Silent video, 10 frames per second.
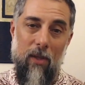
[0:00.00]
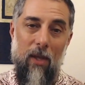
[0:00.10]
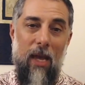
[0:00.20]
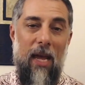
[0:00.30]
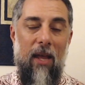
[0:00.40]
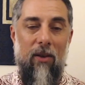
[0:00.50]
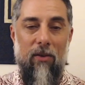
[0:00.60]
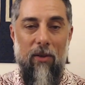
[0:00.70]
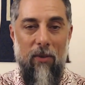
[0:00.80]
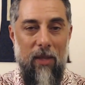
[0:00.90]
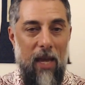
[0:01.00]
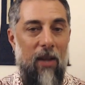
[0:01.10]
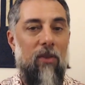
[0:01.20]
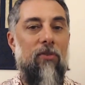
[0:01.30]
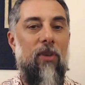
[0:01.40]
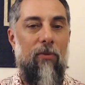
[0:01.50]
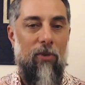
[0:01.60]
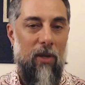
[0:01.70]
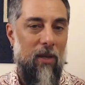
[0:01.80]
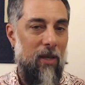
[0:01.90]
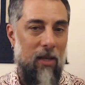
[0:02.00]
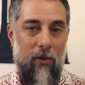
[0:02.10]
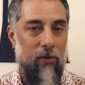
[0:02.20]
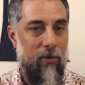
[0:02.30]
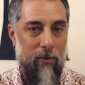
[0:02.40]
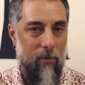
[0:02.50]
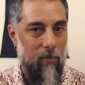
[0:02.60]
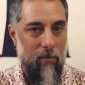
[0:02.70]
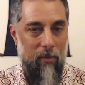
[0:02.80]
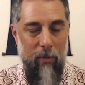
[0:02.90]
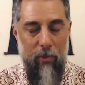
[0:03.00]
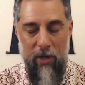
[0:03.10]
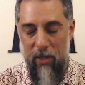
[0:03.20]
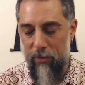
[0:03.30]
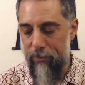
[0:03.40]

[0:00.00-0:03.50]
And the end of suffering is liberating.